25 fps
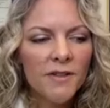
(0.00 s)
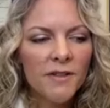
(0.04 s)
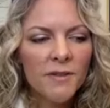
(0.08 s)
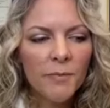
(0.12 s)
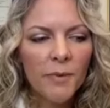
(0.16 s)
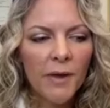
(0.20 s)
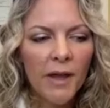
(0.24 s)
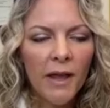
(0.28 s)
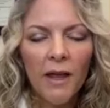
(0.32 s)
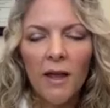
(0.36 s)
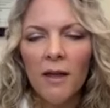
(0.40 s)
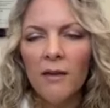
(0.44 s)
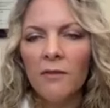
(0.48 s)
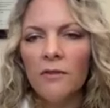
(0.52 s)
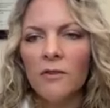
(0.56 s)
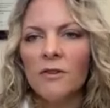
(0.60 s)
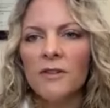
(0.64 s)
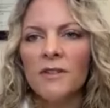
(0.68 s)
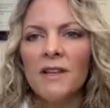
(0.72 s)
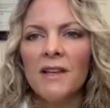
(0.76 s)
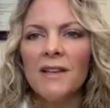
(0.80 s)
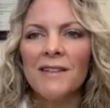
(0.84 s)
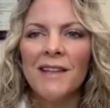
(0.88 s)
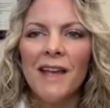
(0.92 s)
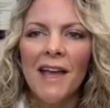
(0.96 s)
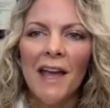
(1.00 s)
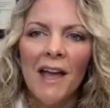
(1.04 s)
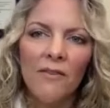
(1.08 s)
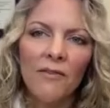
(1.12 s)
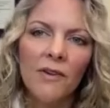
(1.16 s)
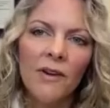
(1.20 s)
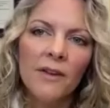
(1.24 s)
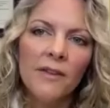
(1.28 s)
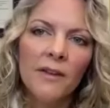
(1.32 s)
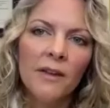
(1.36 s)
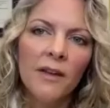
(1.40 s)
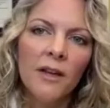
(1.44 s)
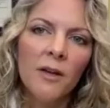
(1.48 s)
behavior says
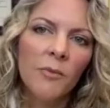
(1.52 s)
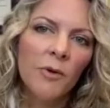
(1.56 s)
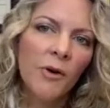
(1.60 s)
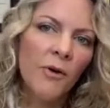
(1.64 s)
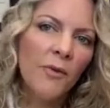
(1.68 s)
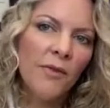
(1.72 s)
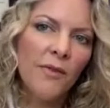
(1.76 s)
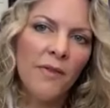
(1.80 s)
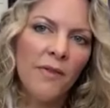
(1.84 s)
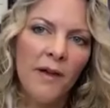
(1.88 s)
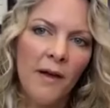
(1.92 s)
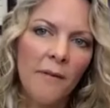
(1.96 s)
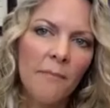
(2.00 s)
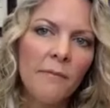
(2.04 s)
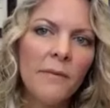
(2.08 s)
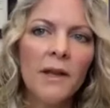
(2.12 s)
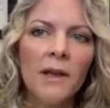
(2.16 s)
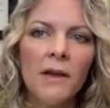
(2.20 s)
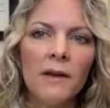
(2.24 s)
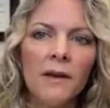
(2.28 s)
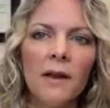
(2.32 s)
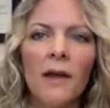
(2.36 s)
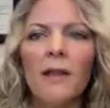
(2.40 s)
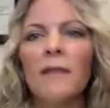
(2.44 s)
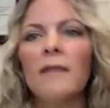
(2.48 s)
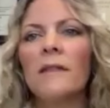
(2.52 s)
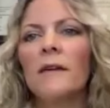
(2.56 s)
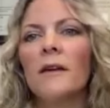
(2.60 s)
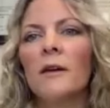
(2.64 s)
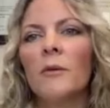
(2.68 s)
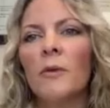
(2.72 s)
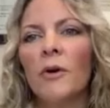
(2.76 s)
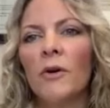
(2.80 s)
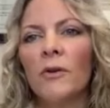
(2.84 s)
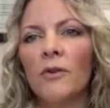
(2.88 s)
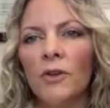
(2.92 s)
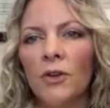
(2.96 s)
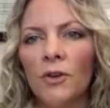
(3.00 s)
everything about them and nothing
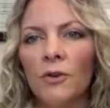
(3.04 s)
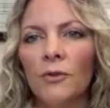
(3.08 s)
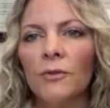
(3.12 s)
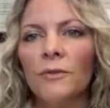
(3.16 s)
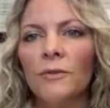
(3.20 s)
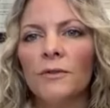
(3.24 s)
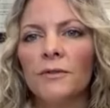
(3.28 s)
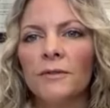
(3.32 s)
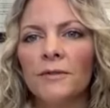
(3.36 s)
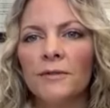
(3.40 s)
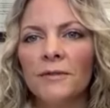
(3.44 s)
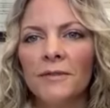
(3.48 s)
about you.